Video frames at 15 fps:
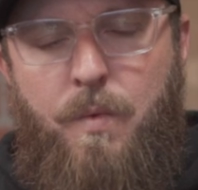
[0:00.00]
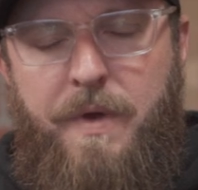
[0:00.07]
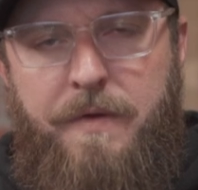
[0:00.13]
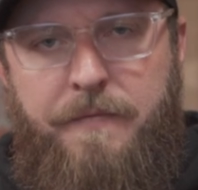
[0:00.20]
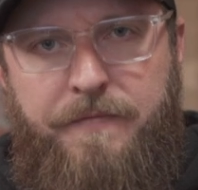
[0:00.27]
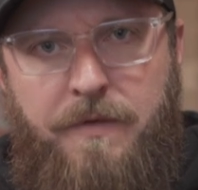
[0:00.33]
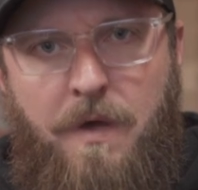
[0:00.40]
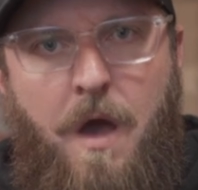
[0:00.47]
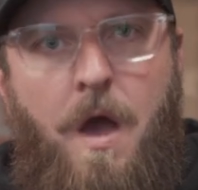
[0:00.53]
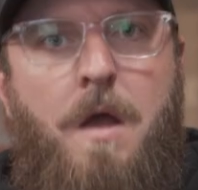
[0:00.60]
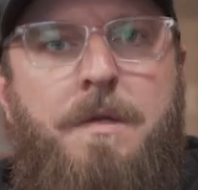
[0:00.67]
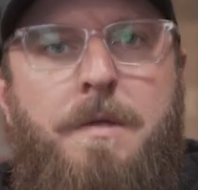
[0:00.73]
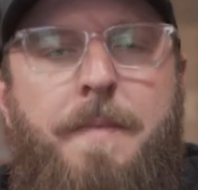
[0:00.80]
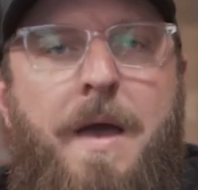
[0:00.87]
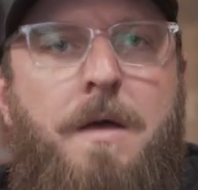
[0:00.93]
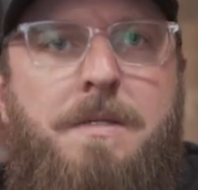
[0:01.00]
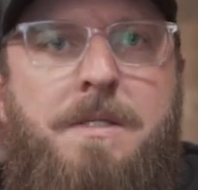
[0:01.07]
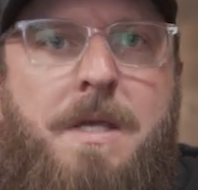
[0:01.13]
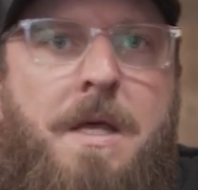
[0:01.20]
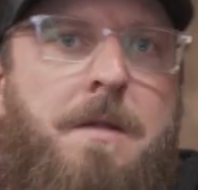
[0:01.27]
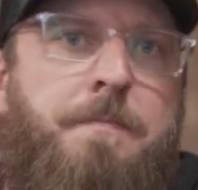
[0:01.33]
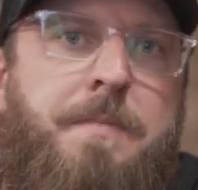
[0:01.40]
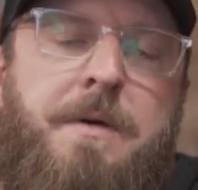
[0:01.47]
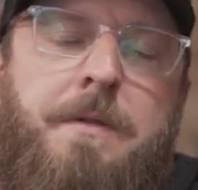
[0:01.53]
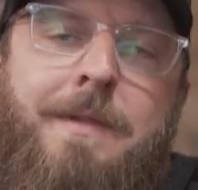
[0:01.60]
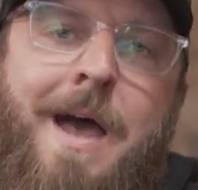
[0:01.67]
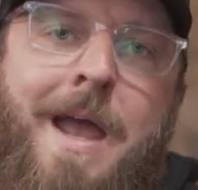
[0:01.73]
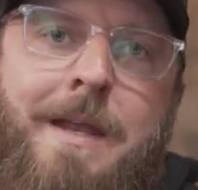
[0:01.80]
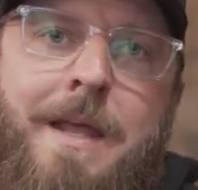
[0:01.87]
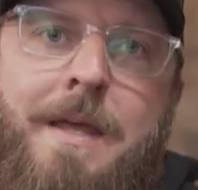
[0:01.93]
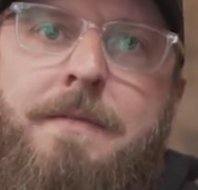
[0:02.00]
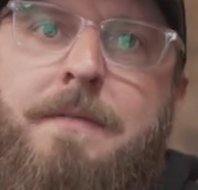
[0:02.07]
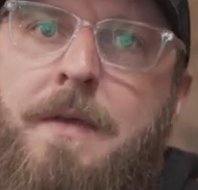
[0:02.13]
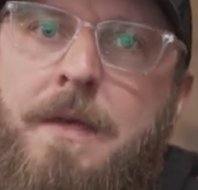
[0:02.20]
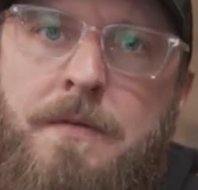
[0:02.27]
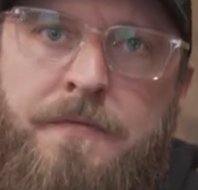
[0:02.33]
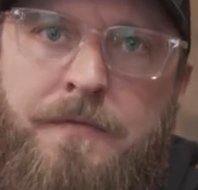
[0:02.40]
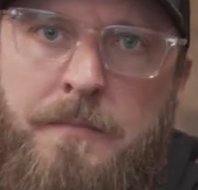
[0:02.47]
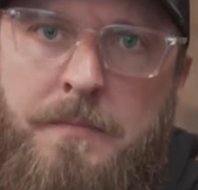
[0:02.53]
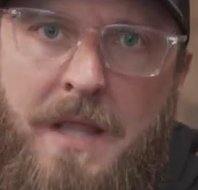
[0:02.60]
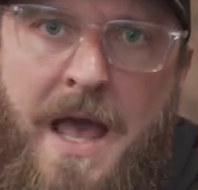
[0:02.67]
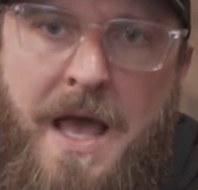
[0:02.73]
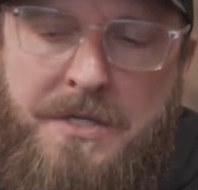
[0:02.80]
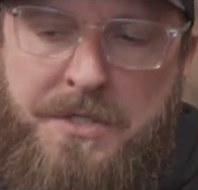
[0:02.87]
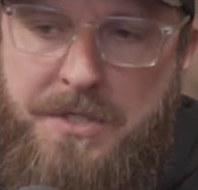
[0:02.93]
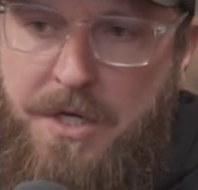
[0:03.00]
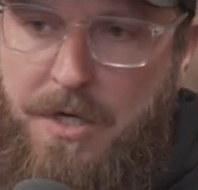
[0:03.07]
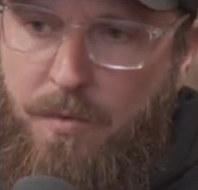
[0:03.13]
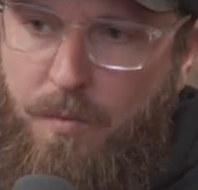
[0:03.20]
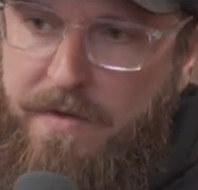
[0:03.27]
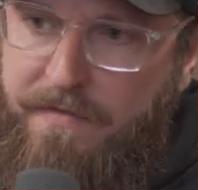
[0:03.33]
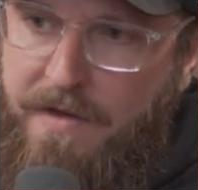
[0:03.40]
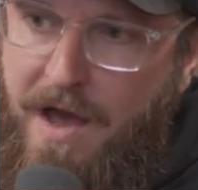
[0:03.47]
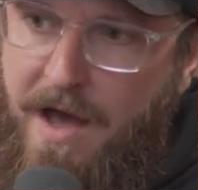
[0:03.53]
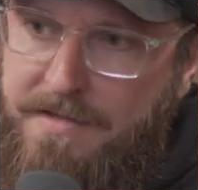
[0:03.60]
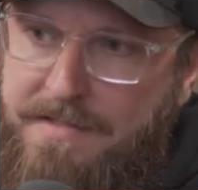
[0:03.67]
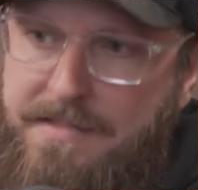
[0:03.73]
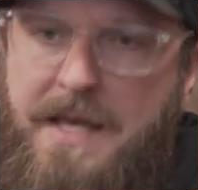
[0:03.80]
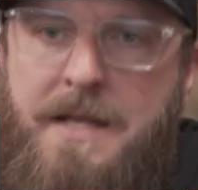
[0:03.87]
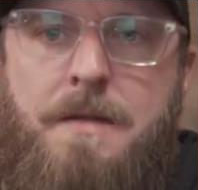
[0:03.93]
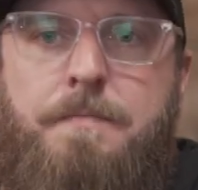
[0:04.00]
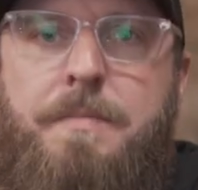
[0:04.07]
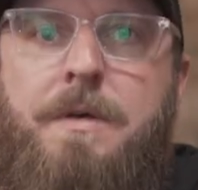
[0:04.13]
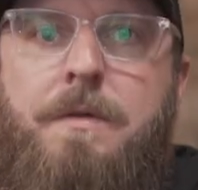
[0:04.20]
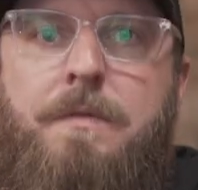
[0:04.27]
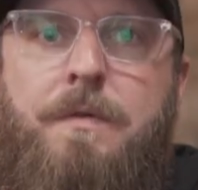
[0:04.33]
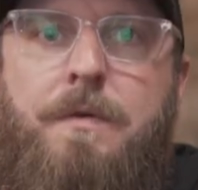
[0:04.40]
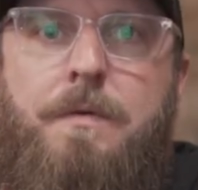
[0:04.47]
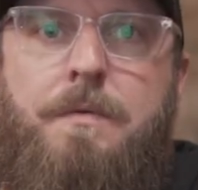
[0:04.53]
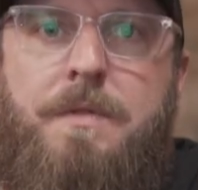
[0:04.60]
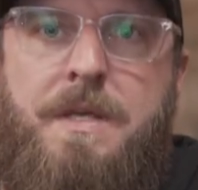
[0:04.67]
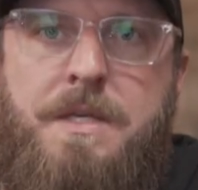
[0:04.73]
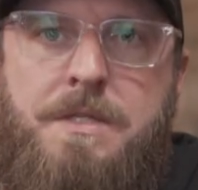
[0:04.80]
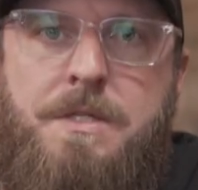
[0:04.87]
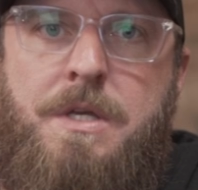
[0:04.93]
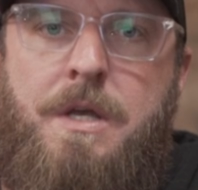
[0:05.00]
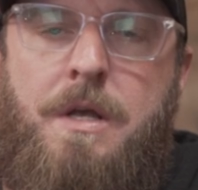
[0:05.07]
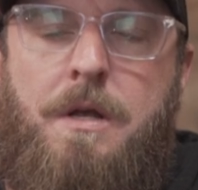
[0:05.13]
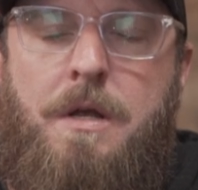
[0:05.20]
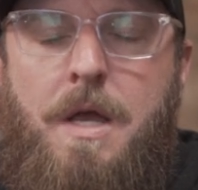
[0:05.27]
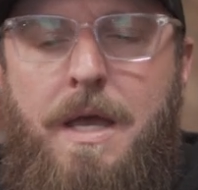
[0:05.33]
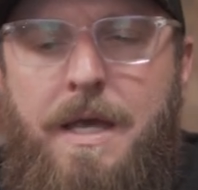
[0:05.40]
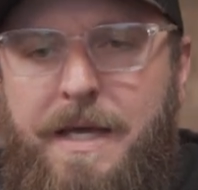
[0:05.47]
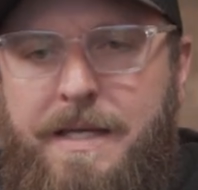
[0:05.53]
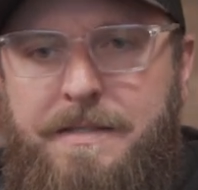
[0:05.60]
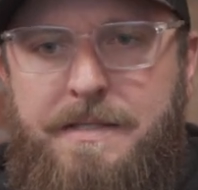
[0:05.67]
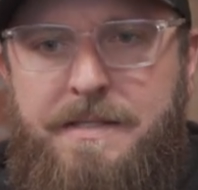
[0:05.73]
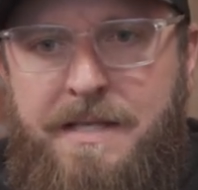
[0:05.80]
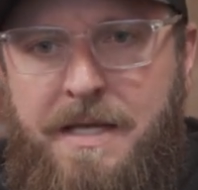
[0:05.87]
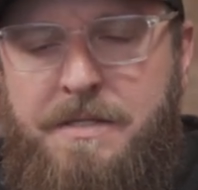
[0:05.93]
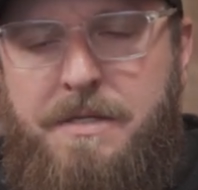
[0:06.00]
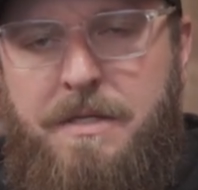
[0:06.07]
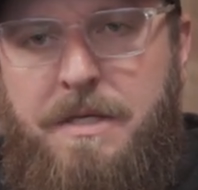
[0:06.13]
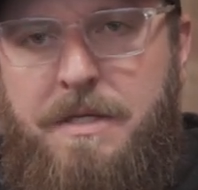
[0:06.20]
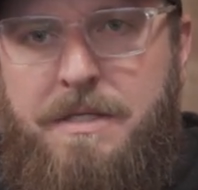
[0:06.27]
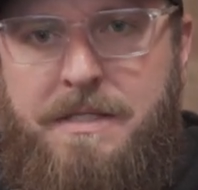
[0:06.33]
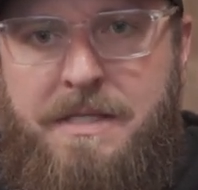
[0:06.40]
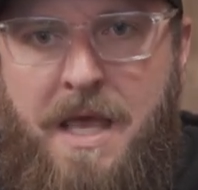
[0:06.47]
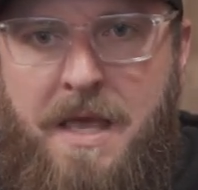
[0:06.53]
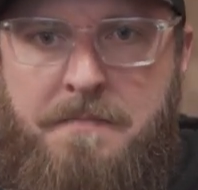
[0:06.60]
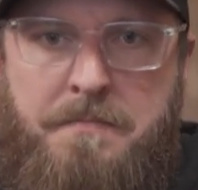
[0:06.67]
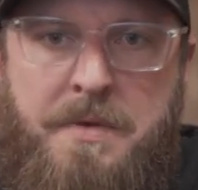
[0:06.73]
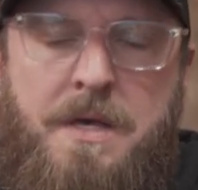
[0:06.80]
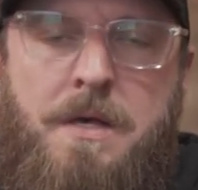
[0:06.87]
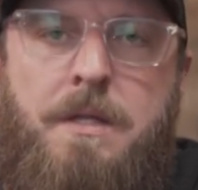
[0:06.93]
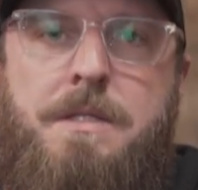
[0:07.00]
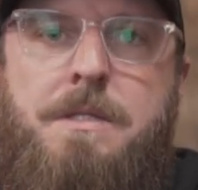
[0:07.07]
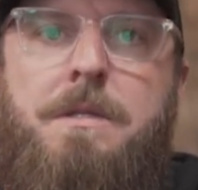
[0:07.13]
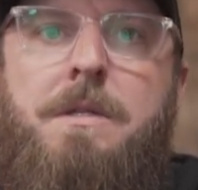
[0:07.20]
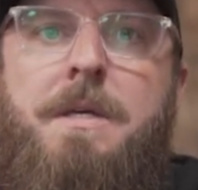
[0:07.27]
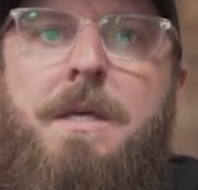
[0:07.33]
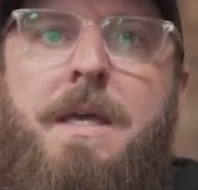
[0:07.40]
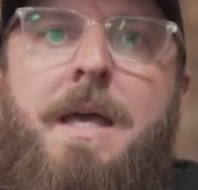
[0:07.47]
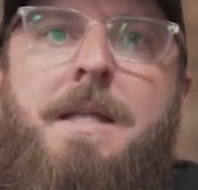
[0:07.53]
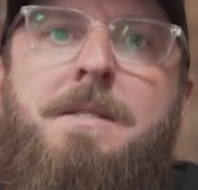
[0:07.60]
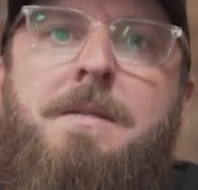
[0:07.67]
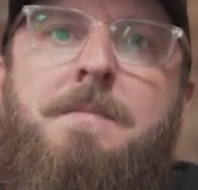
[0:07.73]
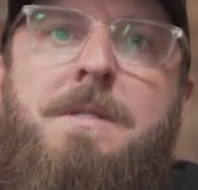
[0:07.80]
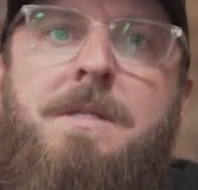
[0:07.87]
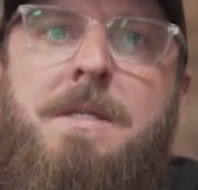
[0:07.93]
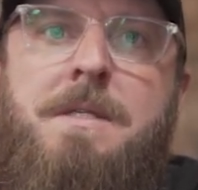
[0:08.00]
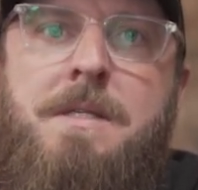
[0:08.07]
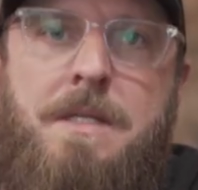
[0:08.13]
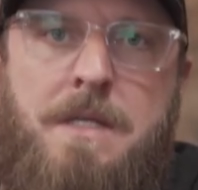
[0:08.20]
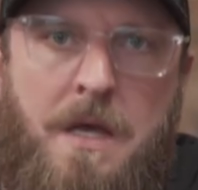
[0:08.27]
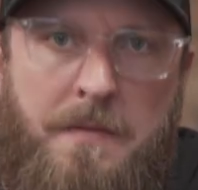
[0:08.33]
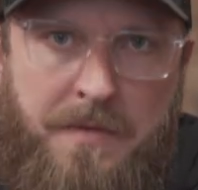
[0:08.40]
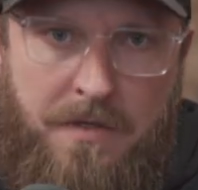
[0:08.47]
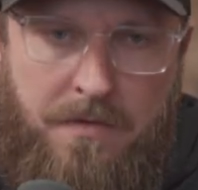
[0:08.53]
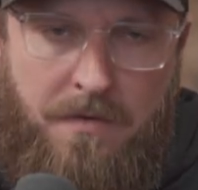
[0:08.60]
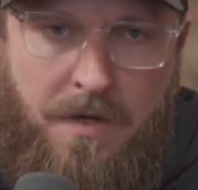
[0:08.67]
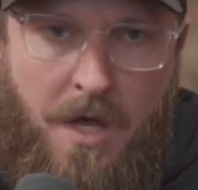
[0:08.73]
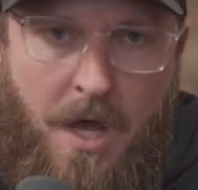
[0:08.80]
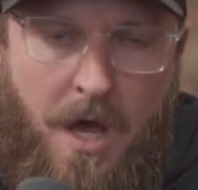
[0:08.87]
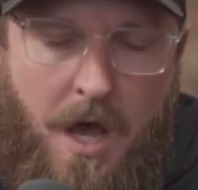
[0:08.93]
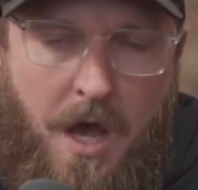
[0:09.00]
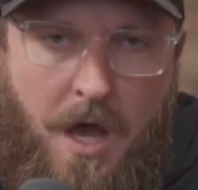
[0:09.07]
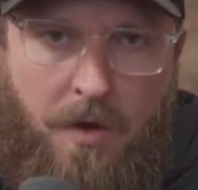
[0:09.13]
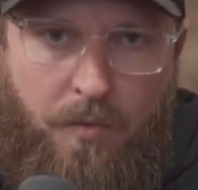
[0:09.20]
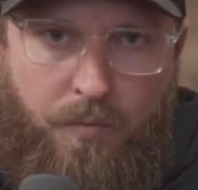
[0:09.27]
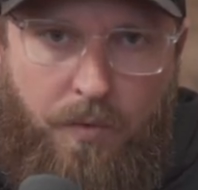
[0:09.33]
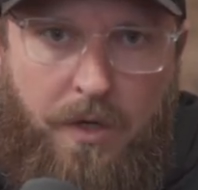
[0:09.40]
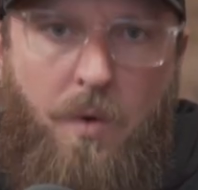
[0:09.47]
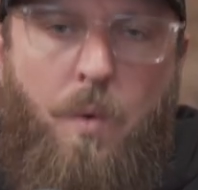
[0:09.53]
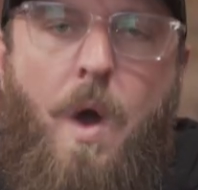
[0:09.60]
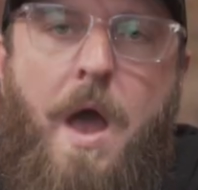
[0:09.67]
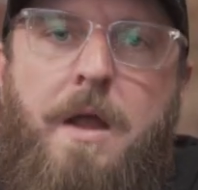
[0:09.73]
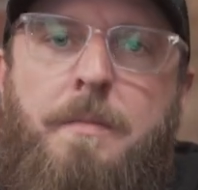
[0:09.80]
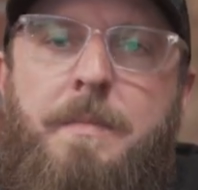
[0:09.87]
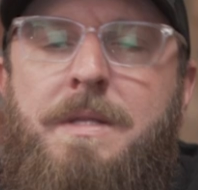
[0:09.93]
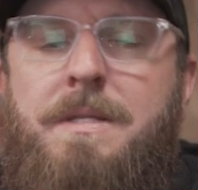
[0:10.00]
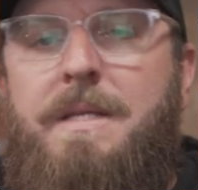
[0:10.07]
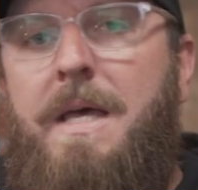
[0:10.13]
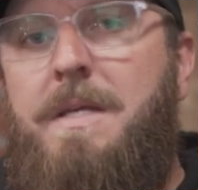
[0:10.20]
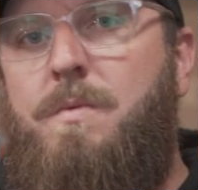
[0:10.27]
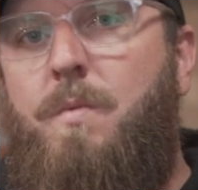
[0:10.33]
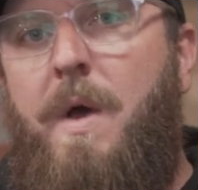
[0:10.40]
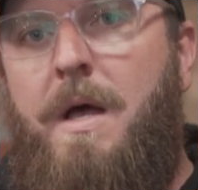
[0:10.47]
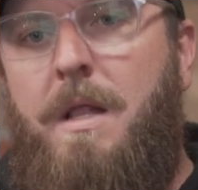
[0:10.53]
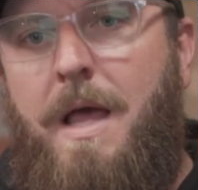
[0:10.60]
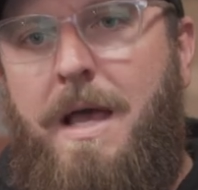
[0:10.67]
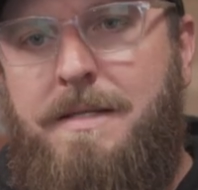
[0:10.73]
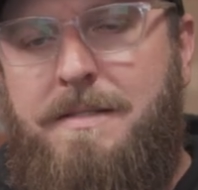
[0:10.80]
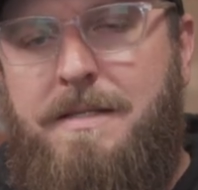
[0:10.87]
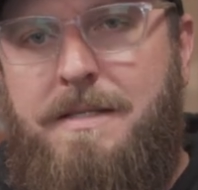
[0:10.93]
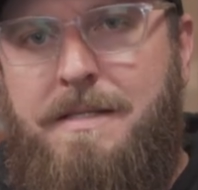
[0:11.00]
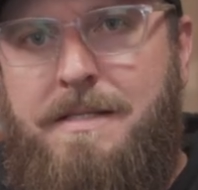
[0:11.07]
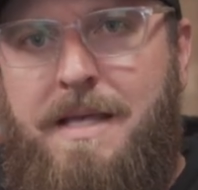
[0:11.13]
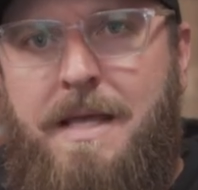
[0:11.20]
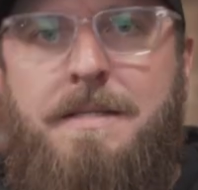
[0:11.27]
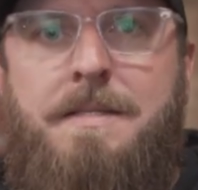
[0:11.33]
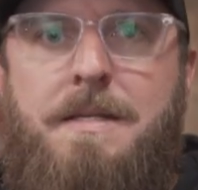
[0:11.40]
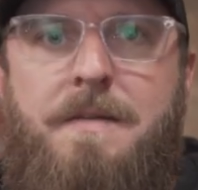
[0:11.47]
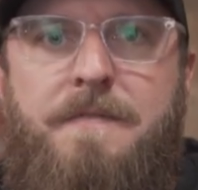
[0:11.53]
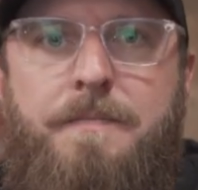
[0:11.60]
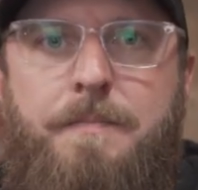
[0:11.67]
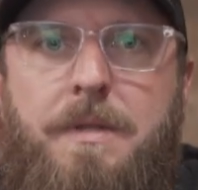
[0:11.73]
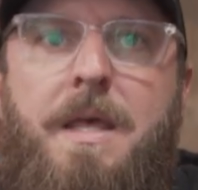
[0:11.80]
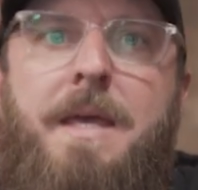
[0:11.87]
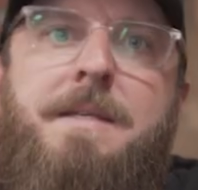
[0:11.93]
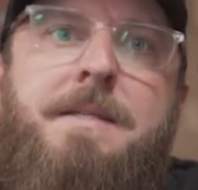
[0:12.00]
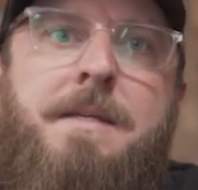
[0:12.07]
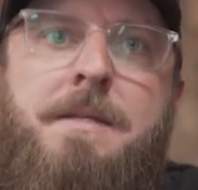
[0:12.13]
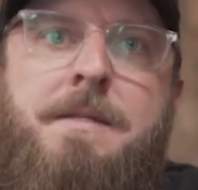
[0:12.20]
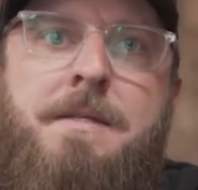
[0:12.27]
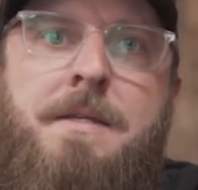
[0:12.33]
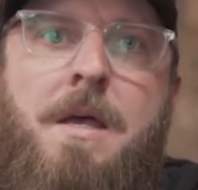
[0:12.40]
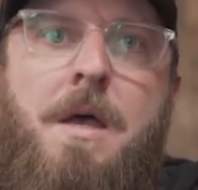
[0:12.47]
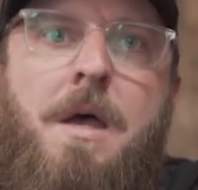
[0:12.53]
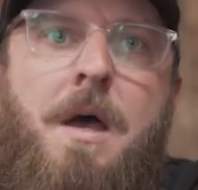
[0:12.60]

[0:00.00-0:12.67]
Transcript: we've talked about Senate Bill 918 from last year. We've got Senate Bill 2 this year. It's essentially the same bill. It's looking at some CCW uh, requirements as well as the sensitive places.